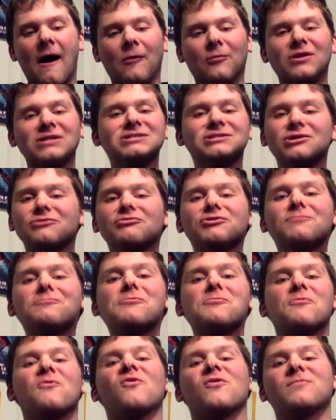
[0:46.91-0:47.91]
Let's start with
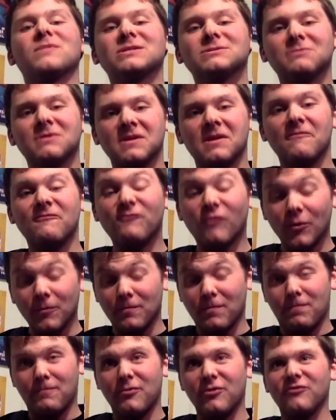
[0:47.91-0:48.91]
the
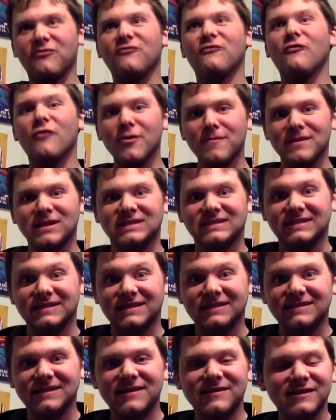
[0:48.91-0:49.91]

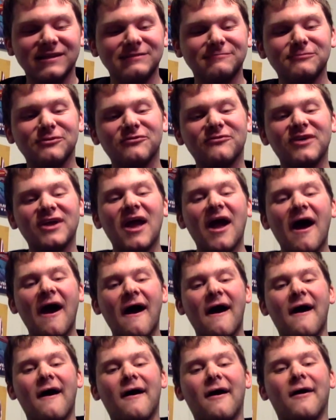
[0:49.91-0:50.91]
performances in this movie.
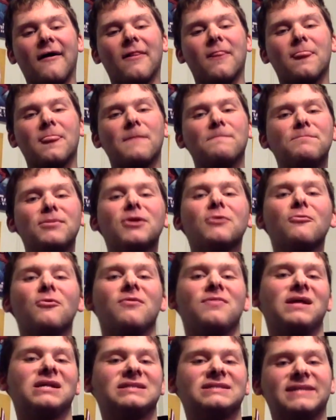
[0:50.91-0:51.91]
The big
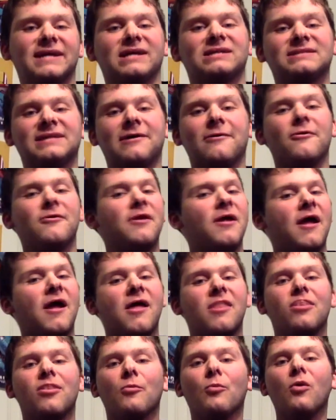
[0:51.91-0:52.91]
one that stands out
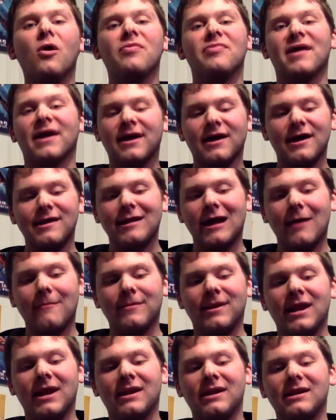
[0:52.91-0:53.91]
and the one that got
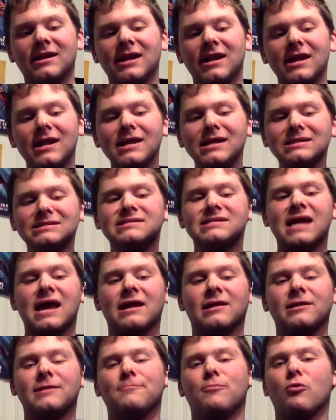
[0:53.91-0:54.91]
nominated is
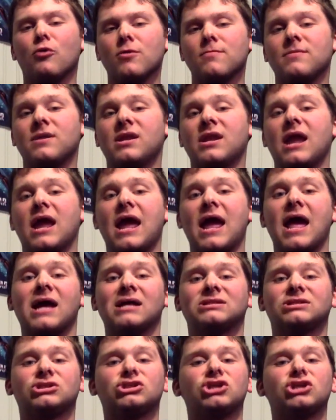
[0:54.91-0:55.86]
Natalie Portman as